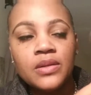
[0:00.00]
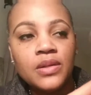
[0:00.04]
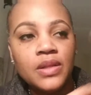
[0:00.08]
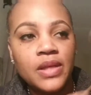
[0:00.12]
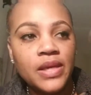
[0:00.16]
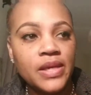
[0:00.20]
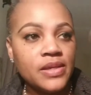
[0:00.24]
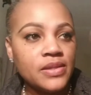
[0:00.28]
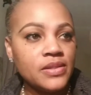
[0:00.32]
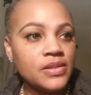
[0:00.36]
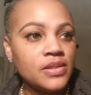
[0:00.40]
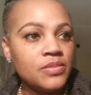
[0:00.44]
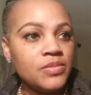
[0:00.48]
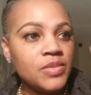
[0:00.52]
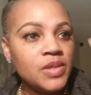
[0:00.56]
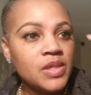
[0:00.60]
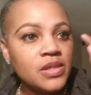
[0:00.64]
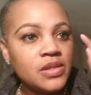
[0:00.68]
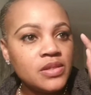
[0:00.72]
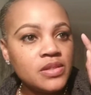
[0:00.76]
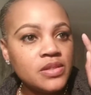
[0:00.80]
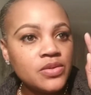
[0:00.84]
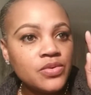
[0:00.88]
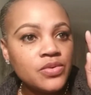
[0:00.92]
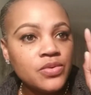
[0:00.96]
And like I
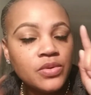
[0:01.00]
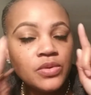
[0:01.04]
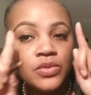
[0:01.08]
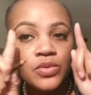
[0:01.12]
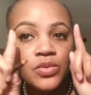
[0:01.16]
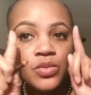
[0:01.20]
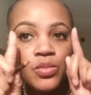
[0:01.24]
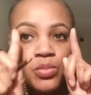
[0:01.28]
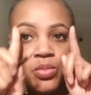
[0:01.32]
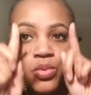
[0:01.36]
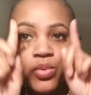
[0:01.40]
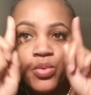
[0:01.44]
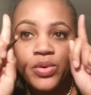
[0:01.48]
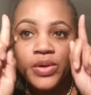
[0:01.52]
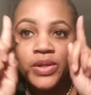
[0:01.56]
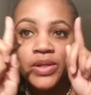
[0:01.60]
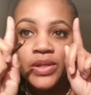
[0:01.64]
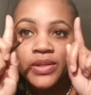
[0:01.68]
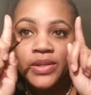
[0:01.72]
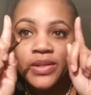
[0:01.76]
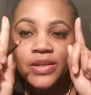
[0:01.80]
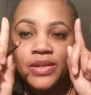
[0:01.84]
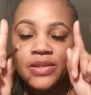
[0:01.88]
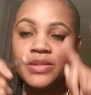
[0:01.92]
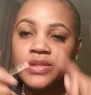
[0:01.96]
said, because they're a little
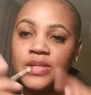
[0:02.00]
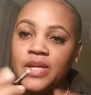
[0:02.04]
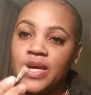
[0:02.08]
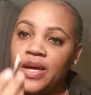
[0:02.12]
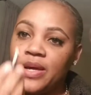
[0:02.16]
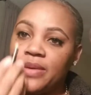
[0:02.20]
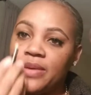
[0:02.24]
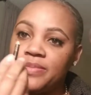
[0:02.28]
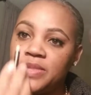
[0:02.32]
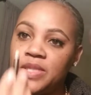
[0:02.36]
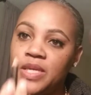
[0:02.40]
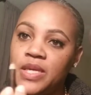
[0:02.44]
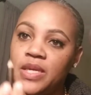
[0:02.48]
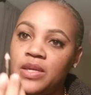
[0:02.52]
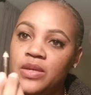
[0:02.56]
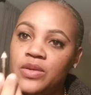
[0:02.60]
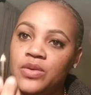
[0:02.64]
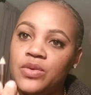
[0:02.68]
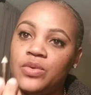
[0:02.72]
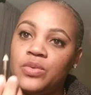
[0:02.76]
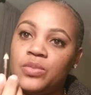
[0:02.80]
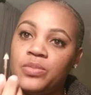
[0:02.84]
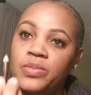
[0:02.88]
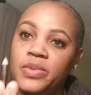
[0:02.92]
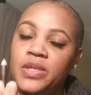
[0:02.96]
pointed at the top,
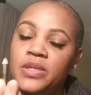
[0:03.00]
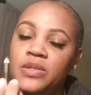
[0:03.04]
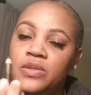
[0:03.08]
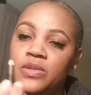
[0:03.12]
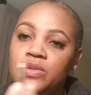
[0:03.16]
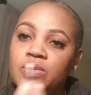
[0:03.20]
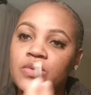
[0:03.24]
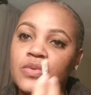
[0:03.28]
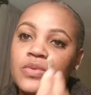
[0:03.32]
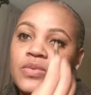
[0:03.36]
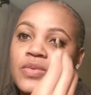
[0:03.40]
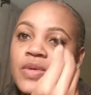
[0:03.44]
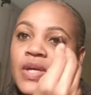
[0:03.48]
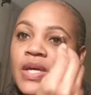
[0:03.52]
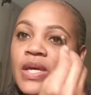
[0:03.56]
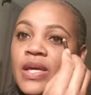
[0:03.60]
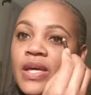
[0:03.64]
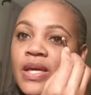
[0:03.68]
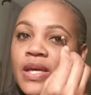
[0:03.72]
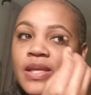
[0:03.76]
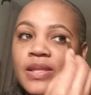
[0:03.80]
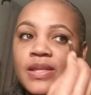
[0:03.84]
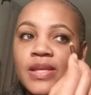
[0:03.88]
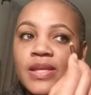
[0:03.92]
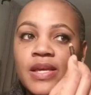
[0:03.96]
take your
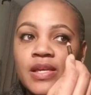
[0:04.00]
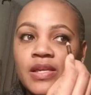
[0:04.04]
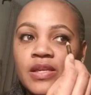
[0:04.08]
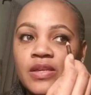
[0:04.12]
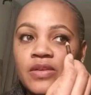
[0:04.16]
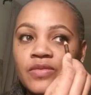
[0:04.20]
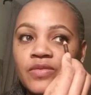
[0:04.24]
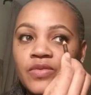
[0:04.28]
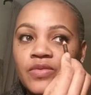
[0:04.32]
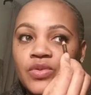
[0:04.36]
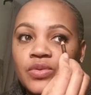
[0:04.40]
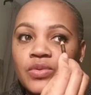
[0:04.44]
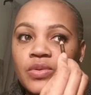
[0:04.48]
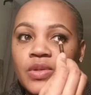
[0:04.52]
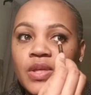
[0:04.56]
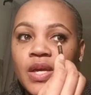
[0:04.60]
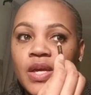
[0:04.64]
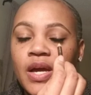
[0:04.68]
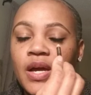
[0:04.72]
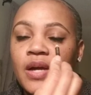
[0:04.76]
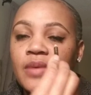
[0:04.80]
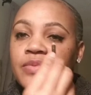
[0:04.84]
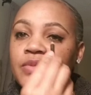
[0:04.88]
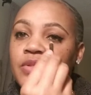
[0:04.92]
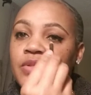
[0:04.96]
pencil, and that
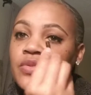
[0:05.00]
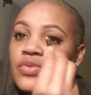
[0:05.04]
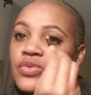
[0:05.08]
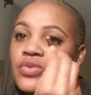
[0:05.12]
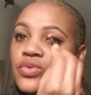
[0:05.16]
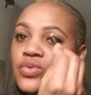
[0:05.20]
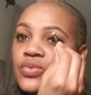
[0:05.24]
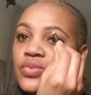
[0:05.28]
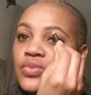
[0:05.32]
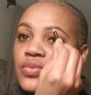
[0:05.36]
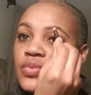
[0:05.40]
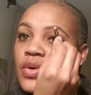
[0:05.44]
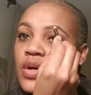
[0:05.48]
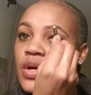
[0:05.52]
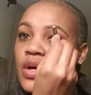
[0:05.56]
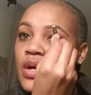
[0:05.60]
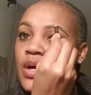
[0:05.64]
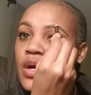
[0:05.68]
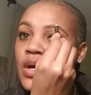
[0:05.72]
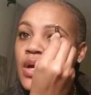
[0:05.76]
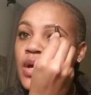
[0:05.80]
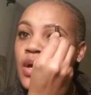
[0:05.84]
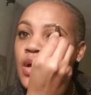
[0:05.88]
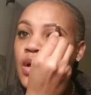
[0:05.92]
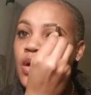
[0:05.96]
gives you the option
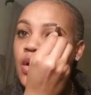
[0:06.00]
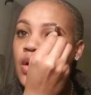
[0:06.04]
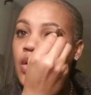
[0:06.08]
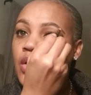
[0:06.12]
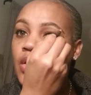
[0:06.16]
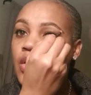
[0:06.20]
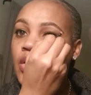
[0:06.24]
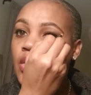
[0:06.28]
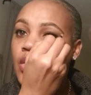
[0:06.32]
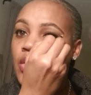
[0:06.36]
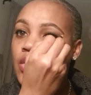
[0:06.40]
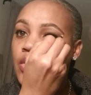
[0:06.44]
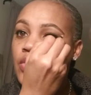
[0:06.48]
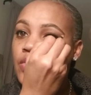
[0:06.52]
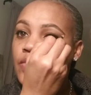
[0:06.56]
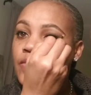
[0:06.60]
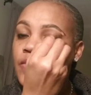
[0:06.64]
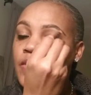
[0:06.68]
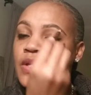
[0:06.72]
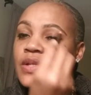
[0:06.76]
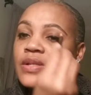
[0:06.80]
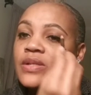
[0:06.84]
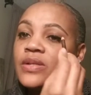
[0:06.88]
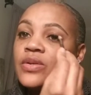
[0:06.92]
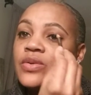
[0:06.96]
to
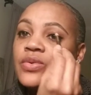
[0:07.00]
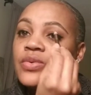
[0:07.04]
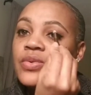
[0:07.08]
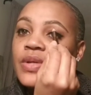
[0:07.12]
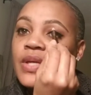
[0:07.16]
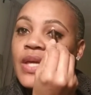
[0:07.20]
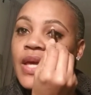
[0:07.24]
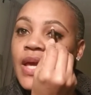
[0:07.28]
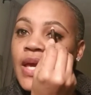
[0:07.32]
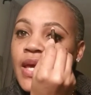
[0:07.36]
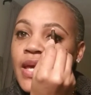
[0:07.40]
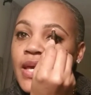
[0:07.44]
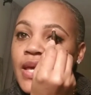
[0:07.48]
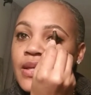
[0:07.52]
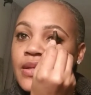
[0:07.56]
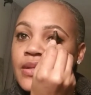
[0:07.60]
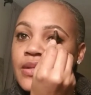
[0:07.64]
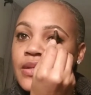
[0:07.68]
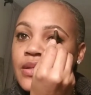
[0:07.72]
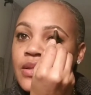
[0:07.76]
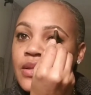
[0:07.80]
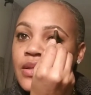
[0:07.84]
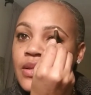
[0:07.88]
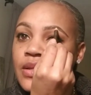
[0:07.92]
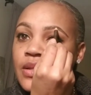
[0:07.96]
curve it,
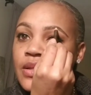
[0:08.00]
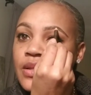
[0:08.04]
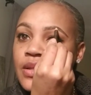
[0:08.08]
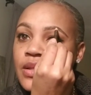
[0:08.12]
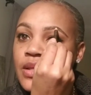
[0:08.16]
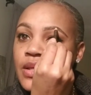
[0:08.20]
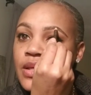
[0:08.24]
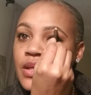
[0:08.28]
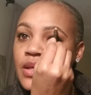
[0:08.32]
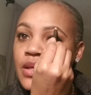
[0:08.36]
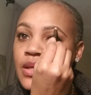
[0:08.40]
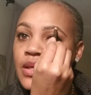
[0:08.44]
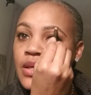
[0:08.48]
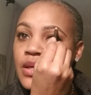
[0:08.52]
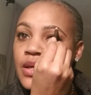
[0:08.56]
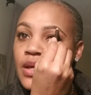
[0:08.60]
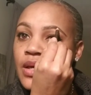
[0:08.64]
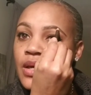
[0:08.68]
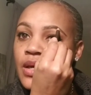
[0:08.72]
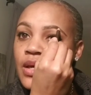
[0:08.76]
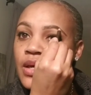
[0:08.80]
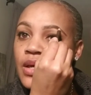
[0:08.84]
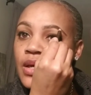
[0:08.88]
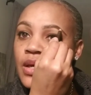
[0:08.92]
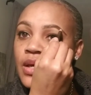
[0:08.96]
create
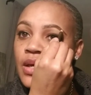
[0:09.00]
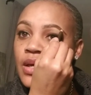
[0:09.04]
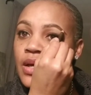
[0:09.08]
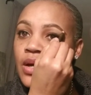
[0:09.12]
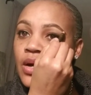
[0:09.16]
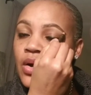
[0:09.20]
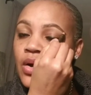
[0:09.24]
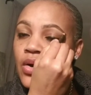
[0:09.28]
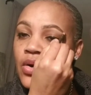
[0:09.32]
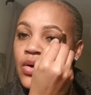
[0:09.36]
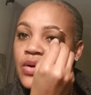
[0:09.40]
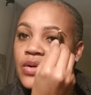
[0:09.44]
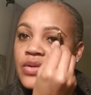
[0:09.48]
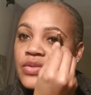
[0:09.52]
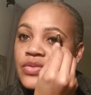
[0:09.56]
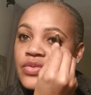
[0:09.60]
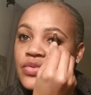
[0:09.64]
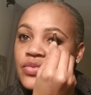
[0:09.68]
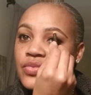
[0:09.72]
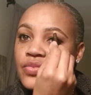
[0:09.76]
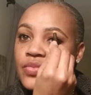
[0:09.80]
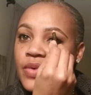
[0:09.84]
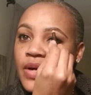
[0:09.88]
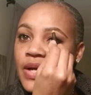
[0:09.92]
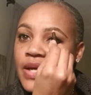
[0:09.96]
the
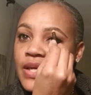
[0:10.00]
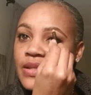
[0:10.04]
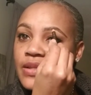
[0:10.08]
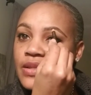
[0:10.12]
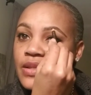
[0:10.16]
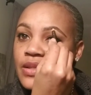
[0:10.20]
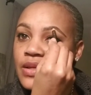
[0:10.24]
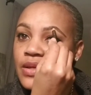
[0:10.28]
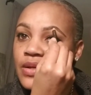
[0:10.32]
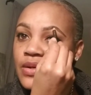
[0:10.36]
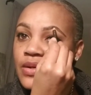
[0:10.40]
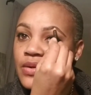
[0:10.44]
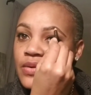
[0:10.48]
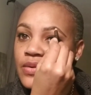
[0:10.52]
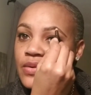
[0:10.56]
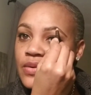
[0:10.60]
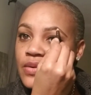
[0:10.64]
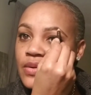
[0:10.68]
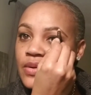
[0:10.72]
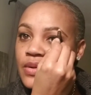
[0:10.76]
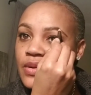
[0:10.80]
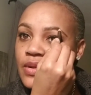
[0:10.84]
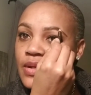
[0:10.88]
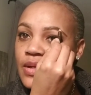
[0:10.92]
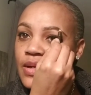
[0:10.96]
arch right
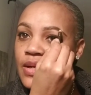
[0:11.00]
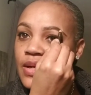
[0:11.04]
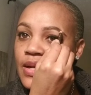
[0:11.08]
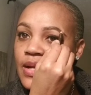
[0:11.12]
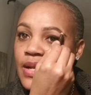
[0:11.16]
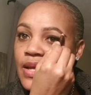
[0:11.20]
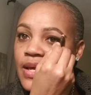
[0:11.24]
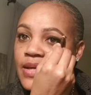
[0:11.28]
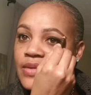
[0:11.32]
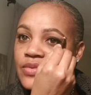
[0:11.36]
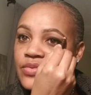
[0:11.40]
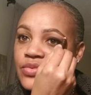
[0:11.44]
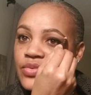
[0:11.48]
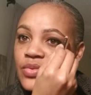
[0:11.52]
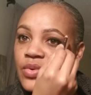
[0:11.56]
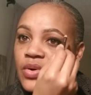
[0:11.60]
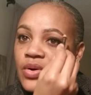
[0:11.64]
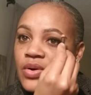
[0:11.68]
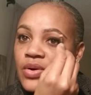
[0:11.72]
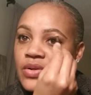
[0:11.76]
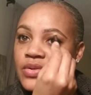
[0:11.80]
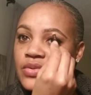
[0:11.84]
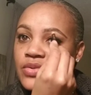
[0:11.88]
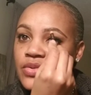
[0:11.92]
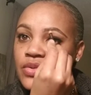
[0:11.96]
there,
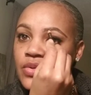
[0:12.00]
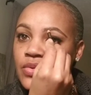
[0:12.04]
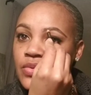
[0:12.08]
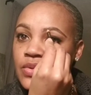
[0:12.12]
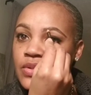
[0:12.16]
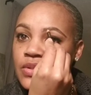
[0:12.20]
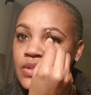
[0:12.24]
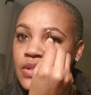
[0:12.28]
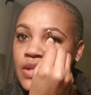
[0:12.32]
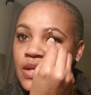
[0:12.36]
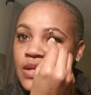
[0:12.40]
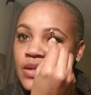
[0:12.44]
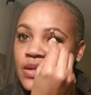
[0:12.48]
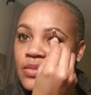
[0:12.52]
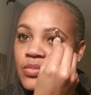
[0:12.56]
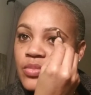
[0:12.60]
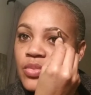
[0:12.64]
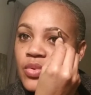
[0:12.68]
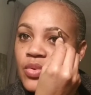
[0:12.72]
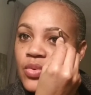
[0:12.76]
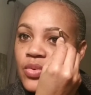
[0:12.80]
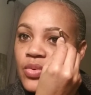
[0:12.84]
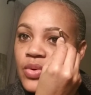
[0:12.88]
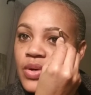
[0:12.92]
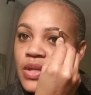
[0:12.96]
natural arch, so it's
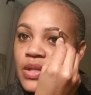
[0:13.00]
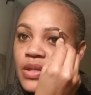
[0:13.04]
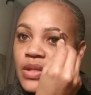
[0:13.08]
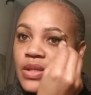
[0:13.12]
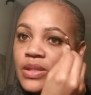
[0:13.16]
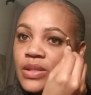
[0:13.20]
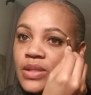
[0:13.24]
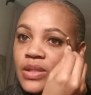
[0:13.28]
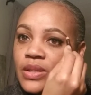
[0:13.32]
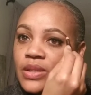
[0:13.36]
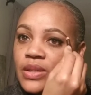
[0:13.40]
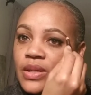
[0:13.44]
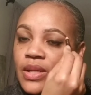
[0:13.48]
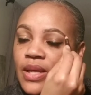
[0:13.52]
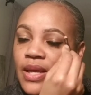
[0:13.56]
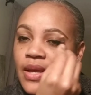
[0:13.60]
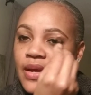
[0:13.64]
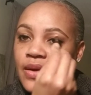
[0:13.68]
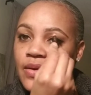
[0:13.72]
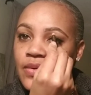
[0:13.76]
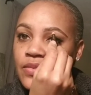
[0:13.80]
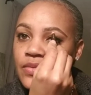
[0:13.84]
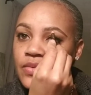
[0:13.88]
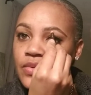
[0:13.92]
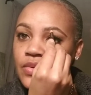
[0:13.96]
not a point and
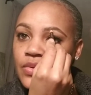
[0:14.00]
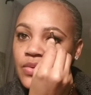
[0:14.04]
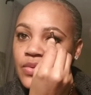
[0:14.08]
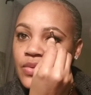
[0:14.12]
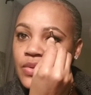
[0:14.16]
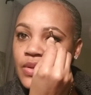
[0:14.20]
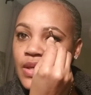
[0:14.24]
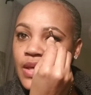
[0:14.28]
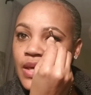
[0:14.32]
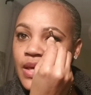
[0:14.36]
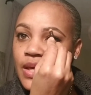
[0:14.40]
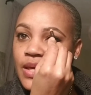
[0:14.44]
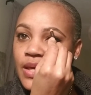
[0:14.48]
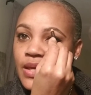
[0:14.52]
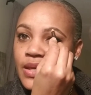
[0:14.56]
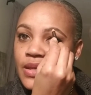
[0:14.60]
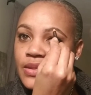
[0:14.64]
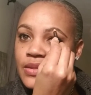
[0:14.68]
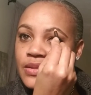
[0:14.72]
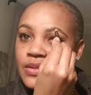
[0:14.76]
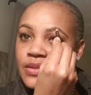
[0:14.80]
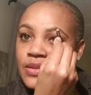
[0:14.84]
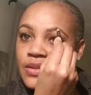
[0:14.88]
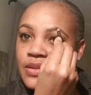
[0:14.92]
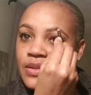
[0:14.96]
then down.
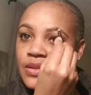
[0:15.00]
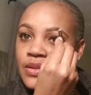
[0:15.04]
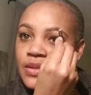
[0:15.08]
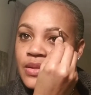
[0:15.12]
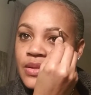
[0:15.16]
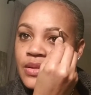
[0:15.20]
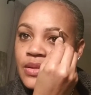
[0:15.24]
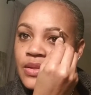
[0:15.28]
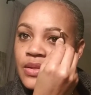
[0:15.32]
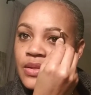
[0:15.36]
Create